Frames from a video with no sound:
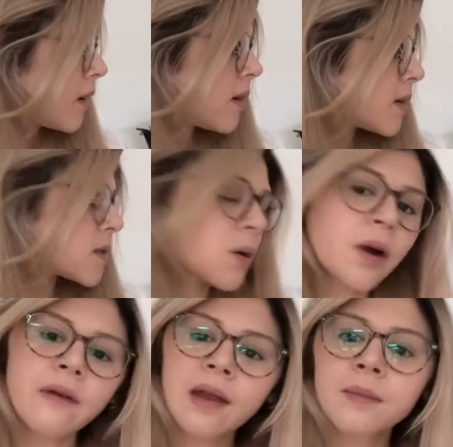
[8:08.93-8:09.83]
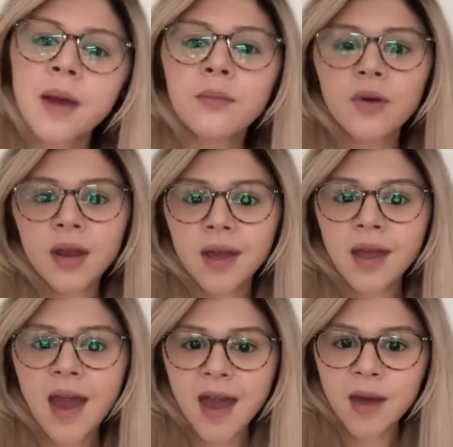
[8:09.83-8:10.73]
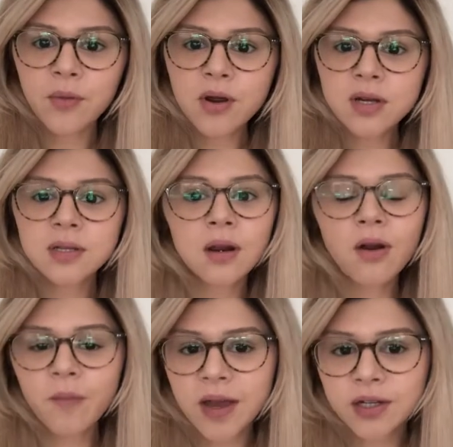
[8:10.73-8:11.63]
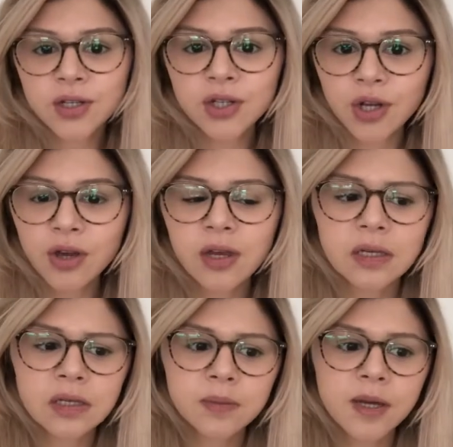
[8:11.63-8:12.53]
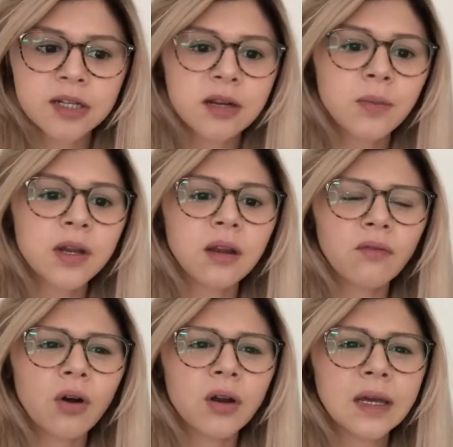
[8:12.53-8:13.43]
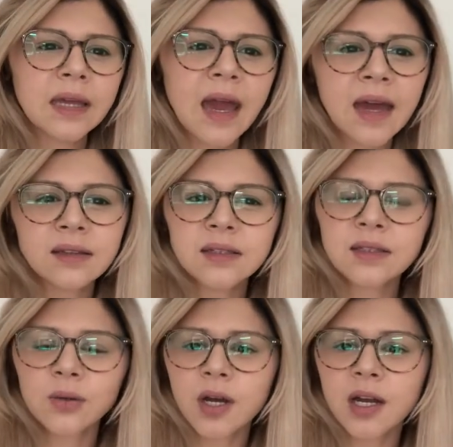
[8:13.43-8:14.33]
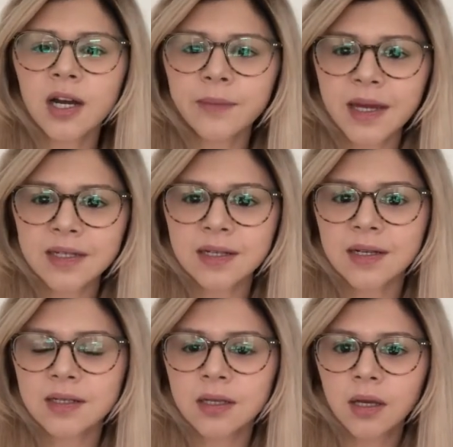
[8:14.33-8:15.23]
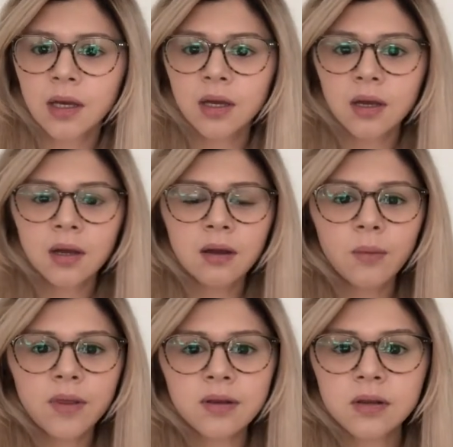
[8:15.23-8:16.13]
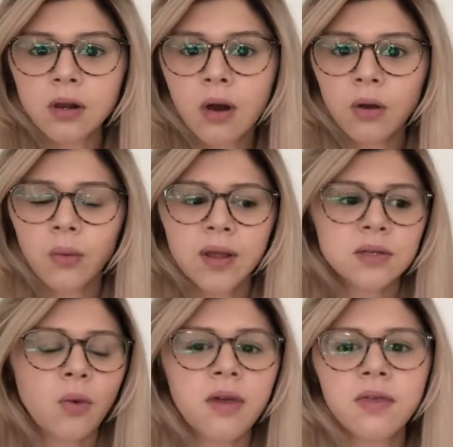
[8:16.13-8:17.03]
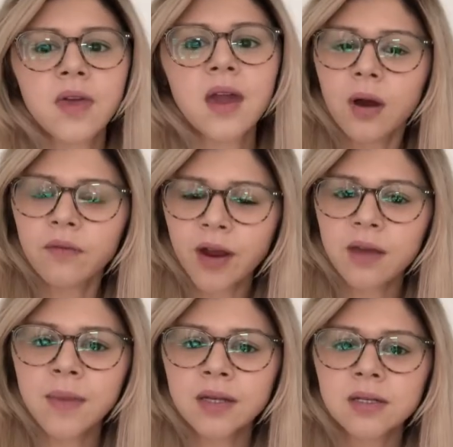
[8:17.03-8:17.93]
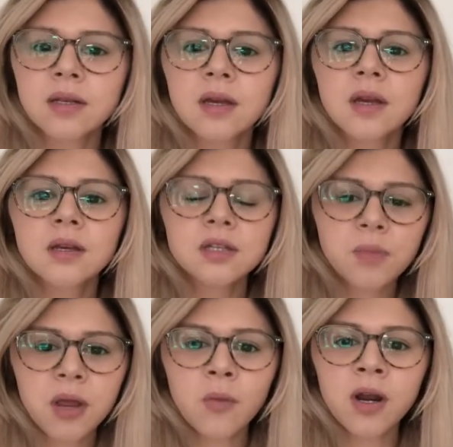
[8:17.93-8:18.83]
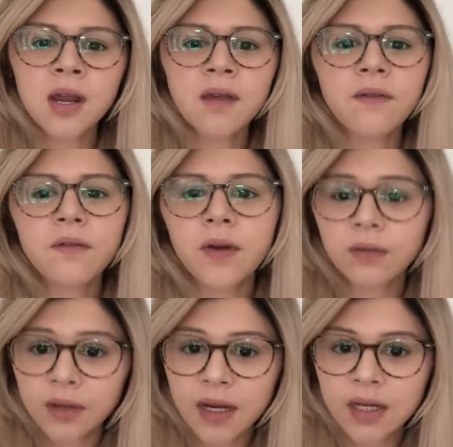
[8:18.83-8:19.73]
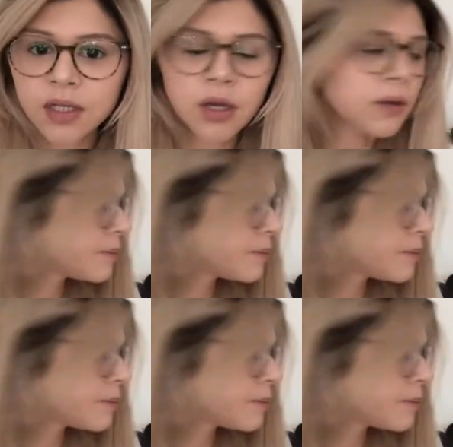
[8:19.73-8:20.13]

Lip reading: So I recommend bringing a hairbrush. So a lot of patients do this, especially when you've got like hair that's quite high maintenance, whether it's long, whether it's quite thick. I'd recommend to bring one in if you feel the need to.